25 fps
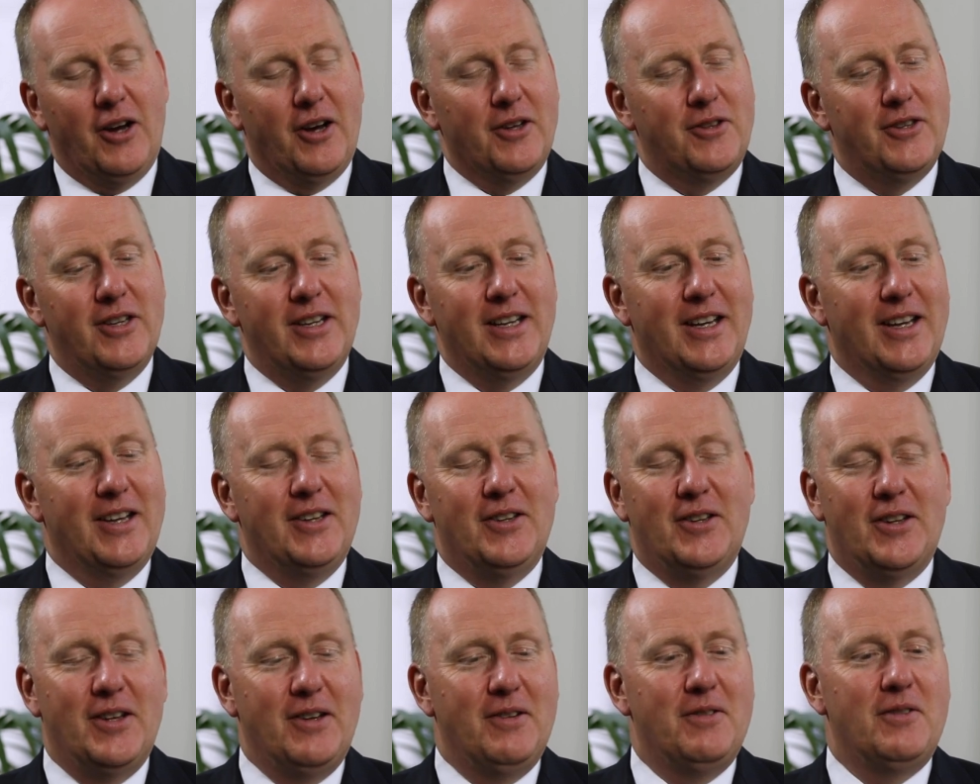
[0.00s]
think
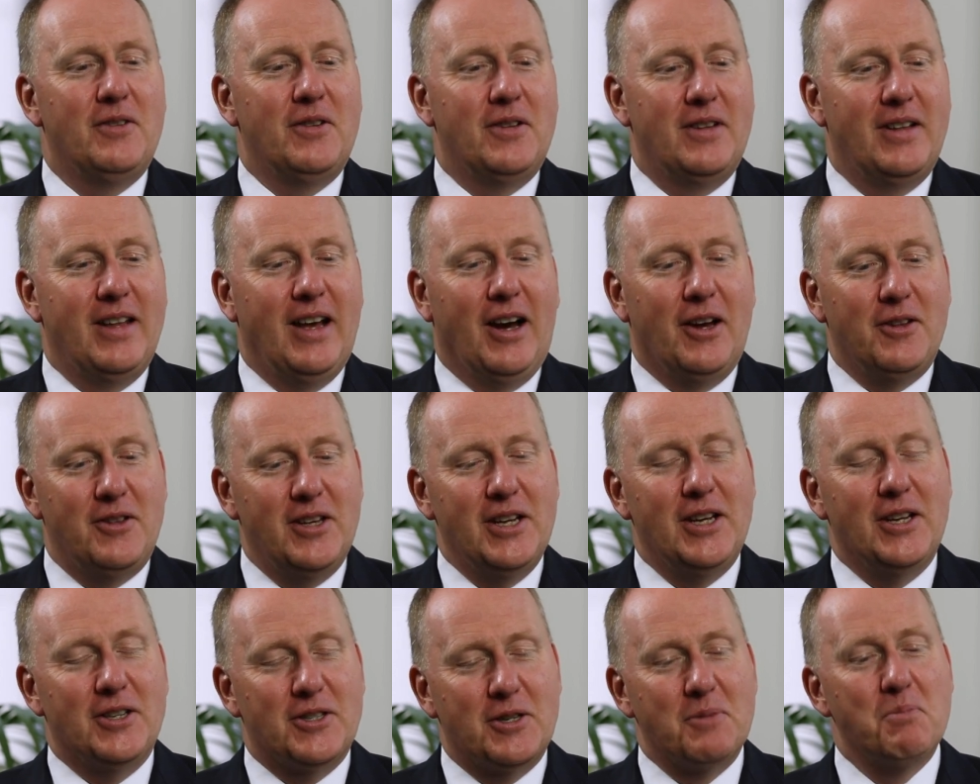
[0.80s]

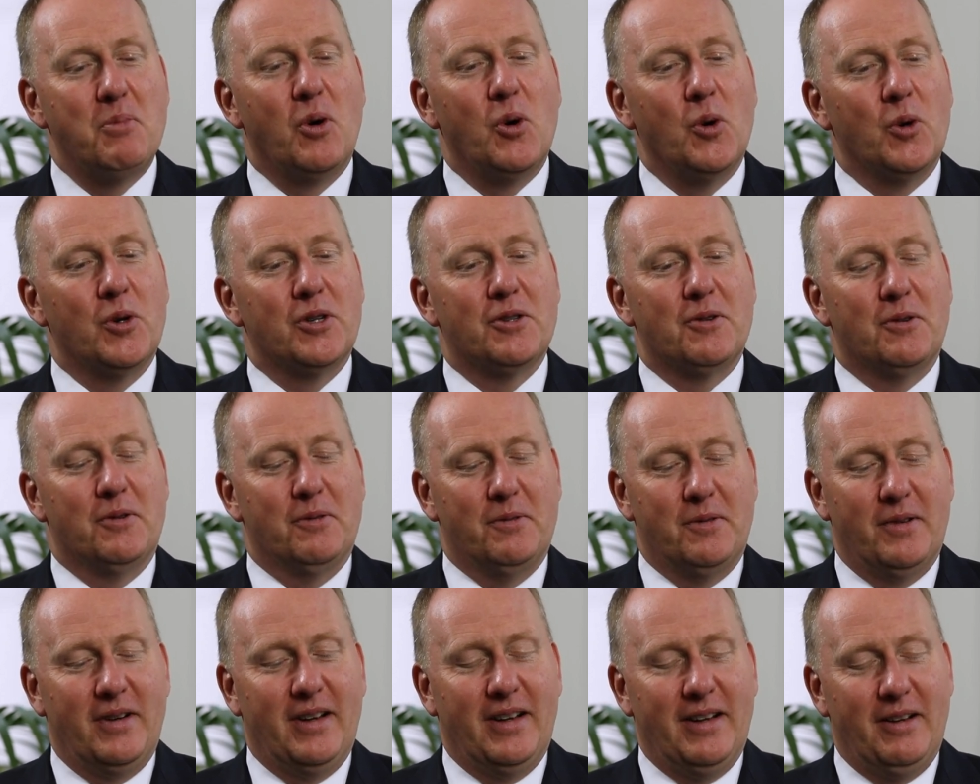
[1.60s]
it's important to
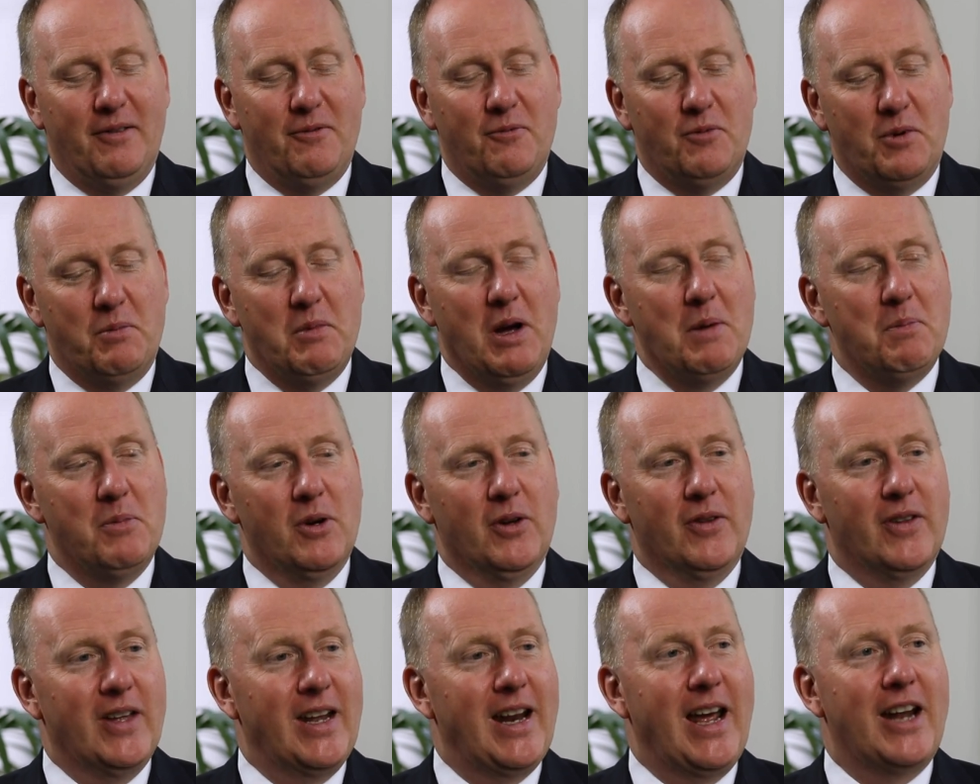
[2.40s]

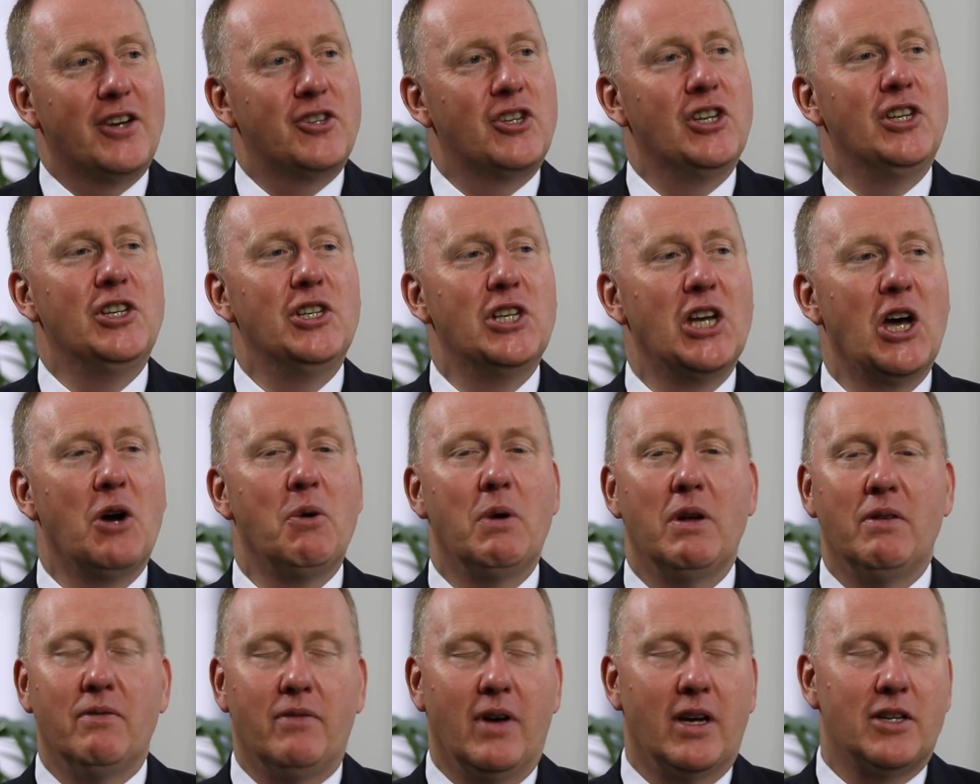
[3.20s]
remember that actually
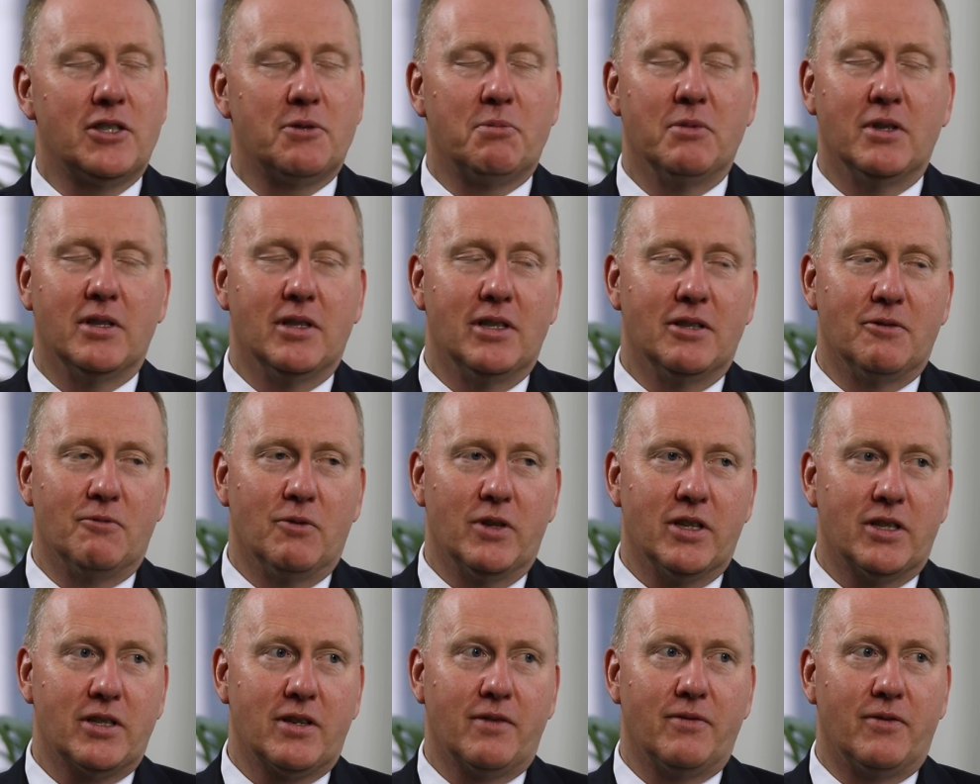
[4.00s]
no investment is
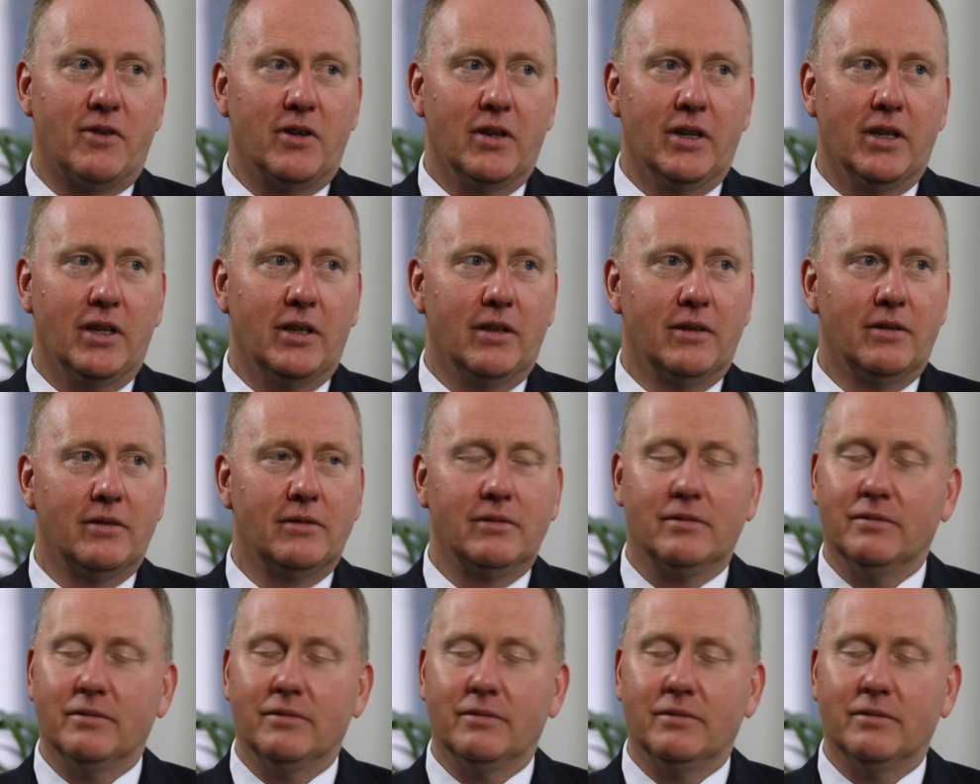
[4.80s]
risk-free.